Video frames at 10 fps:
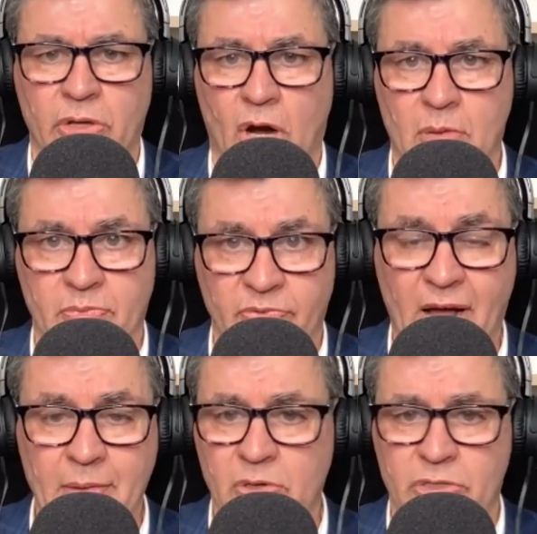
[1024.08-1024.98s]
the carbon
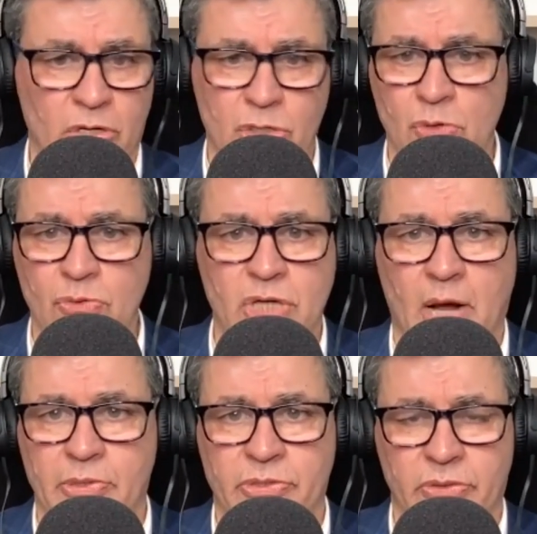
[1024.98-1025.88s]
fiber is a huge
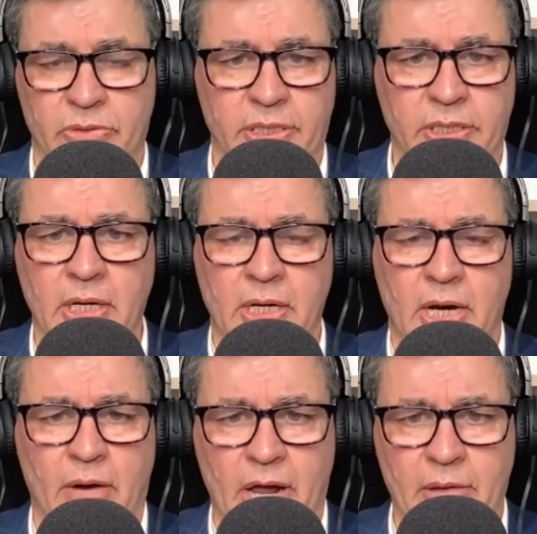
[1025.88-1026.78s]
opportunity
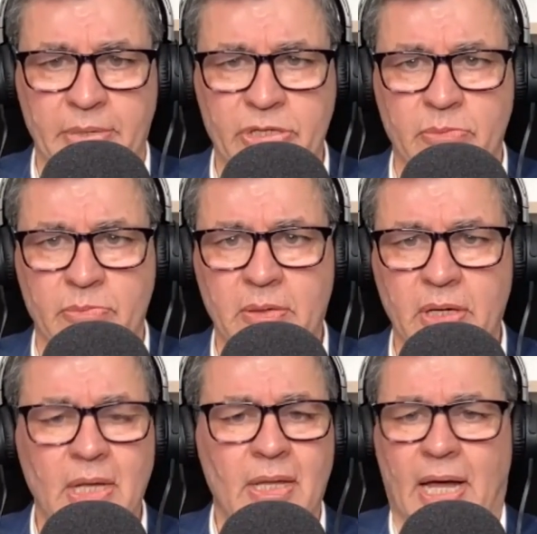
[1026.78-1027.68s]
around
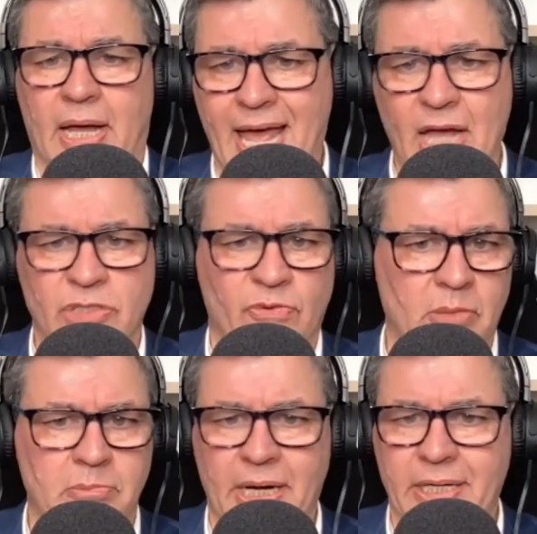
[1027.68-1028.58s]
bitumen,
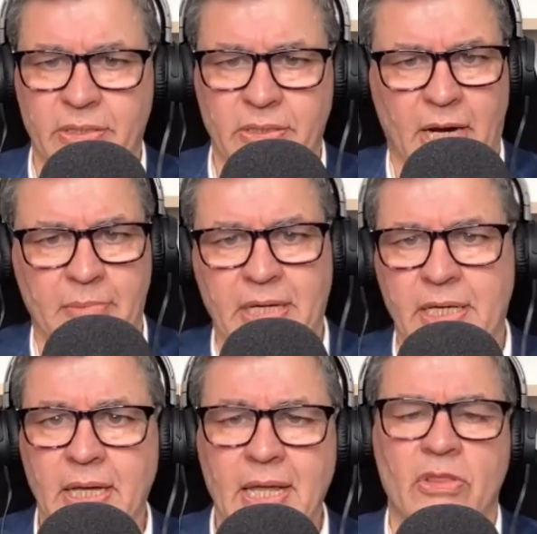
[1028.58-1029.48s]
asphalt binder. I
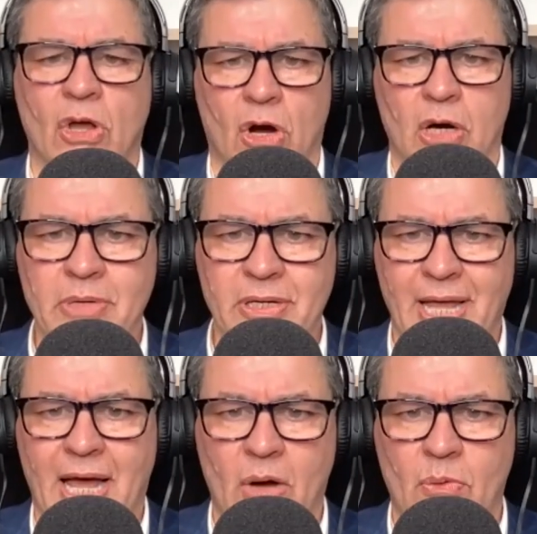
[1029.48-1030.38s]
mean, the carbon
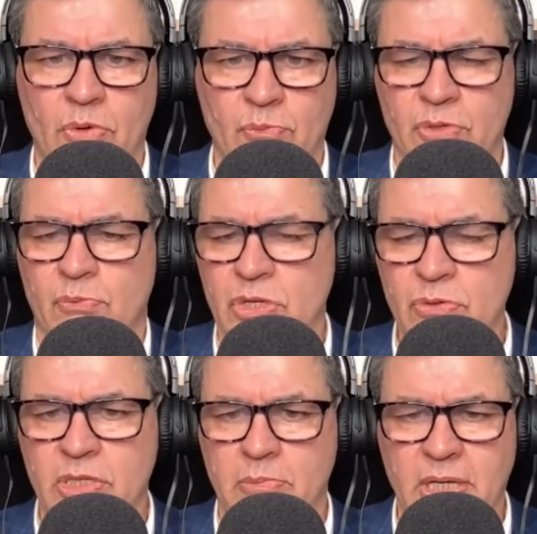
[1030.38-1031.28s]
now, we
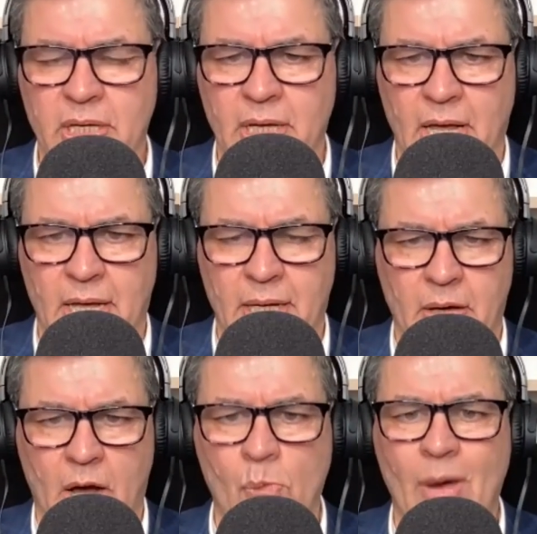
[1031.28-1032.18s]
used to be
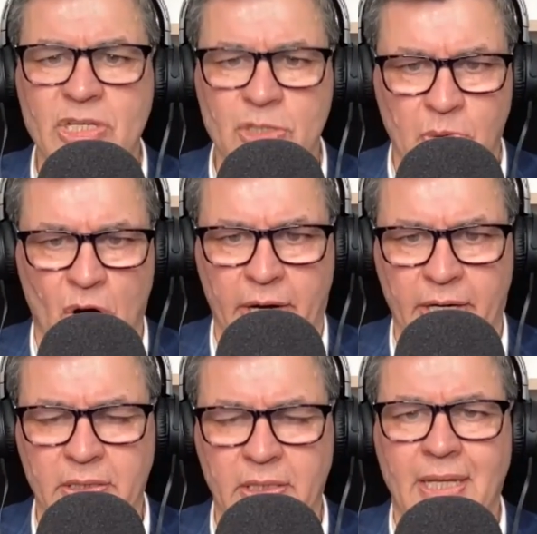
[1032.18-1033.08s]
a waste
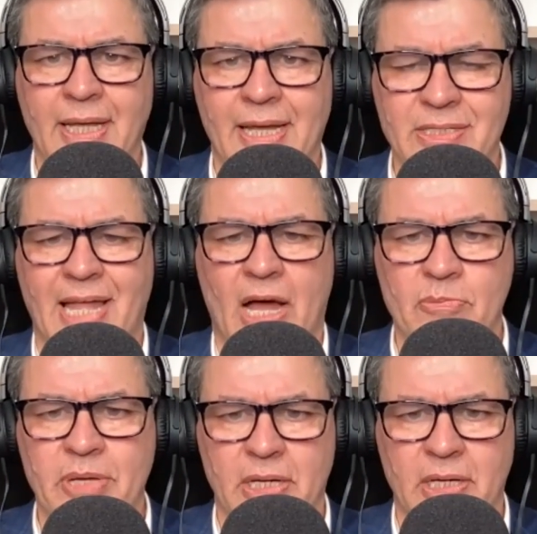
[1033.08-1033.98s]
product, is now
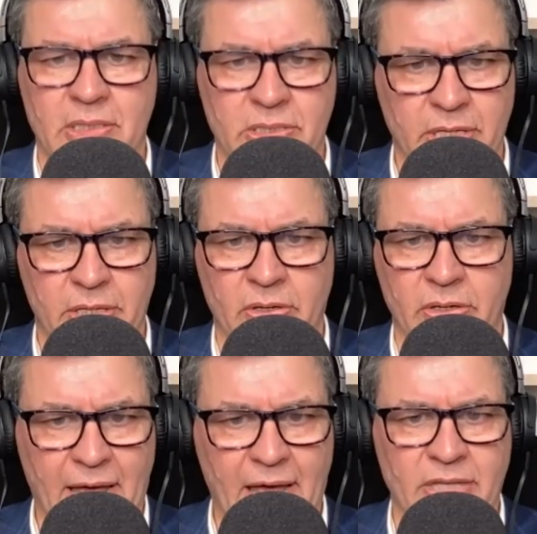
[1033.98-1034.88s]
being
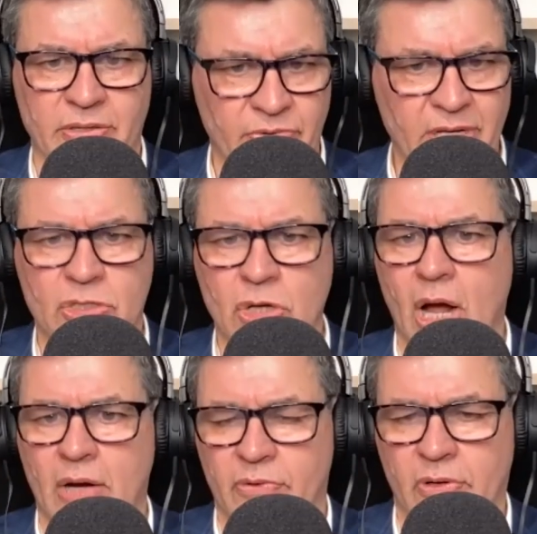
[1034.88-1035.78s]
considered as a
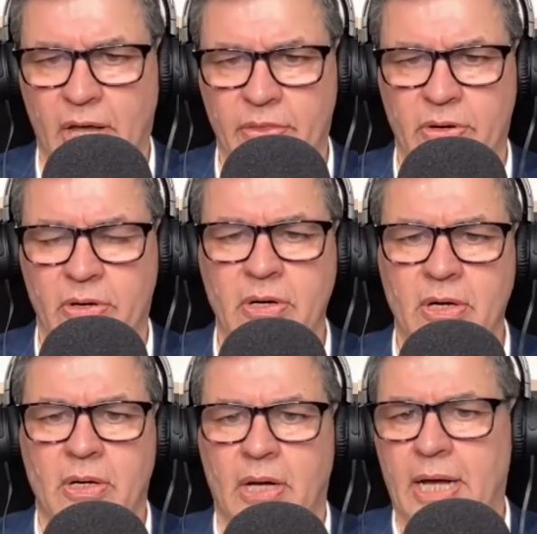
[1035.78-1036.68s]
feedstock for
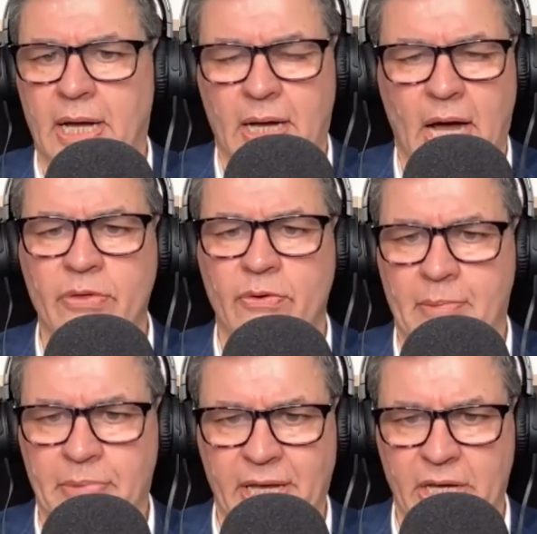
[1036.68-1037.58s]
other
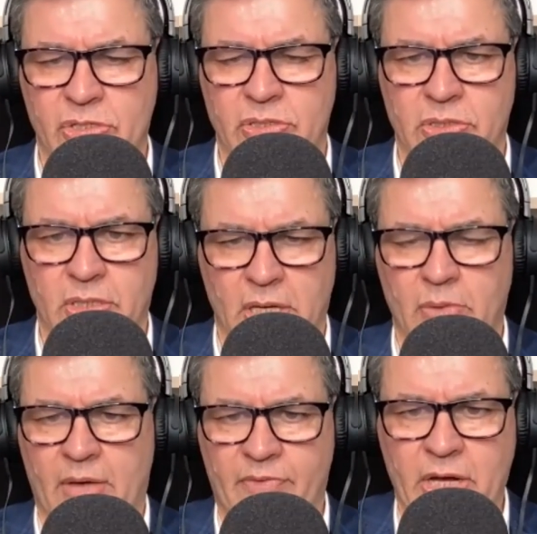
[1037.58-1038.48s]
applications.
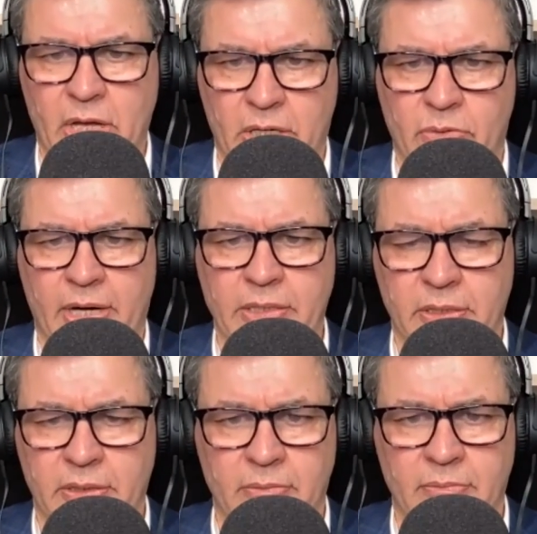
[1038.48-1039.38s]
Have I got it correct?